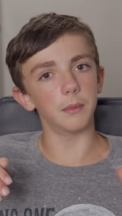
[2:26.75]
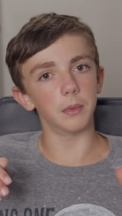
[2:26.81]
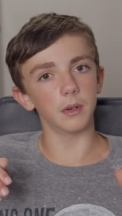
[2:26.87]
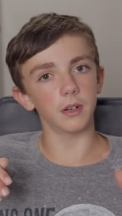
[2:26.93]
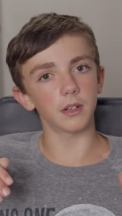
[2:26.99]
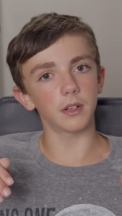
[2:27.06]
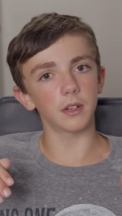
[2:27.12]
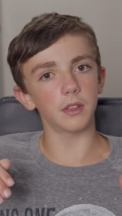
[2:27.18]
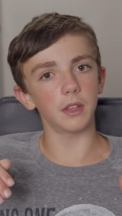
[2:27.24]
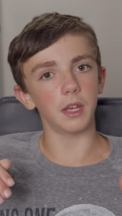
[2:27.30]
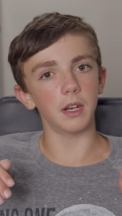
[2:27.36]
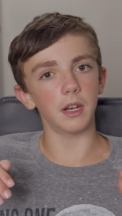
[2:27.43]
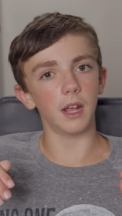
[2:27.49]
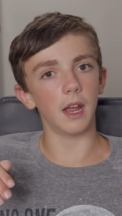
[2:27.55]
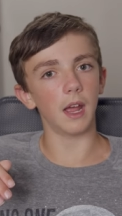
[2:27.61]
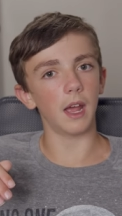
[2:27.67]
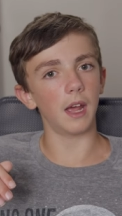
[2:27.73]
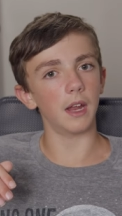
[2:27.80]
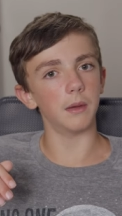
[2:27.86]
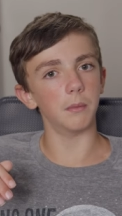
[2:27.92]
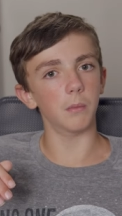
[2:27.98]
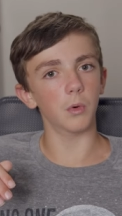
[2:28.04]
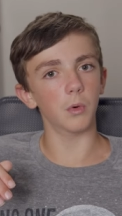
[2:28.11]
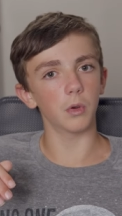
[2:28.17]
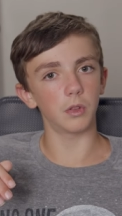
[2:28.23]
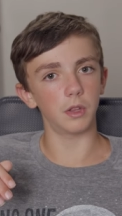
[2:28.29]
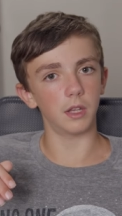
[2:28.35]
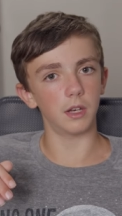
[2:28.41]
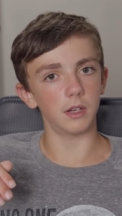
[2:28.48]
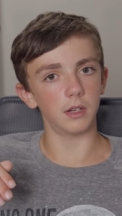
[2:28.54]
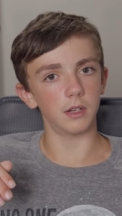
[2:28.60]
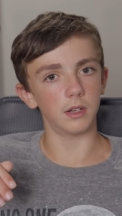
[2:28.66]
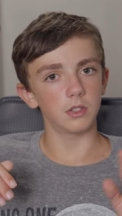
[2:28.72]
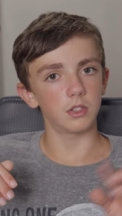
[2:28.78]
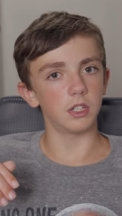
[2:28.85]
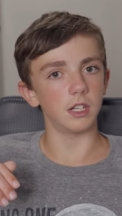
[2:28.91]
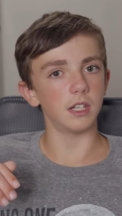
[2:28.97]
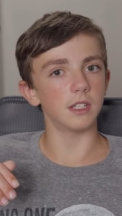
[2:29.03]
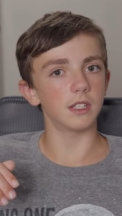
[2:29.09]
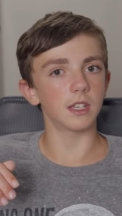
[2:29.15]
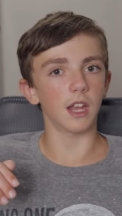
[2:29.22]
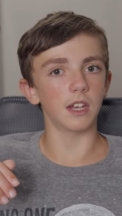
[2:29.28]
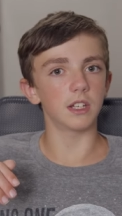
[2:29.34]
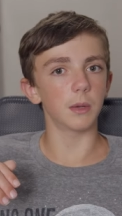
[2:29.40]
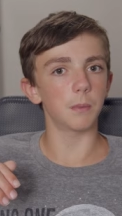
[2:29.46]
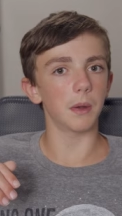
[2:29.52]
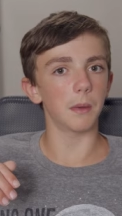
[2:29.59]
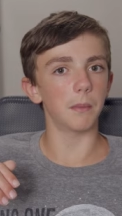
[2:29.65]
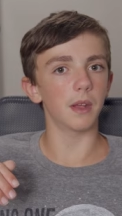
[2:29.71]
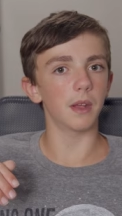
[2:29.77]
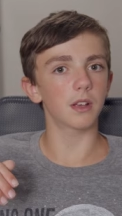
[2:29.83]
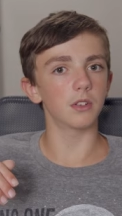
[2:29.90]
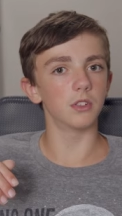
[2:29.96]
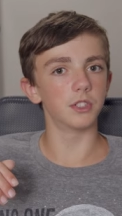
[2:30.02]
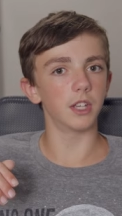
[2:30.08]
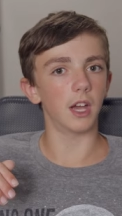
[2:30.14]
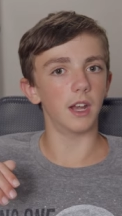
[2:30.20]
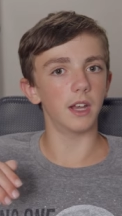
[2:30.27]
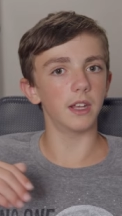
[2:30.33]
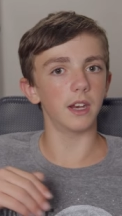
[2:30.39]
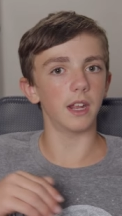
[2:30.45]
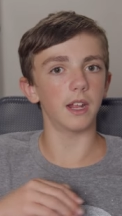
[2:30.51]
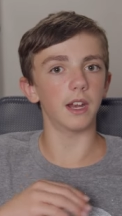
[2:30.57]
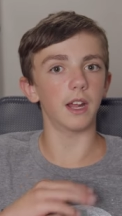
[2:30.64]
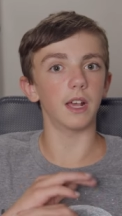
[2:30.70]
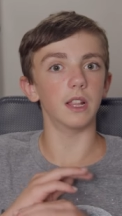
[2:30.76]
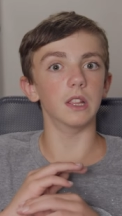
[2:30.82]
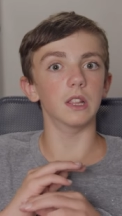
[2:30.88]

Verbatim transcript: a burger that had more than cheese, ketchup, and pickles on it, and I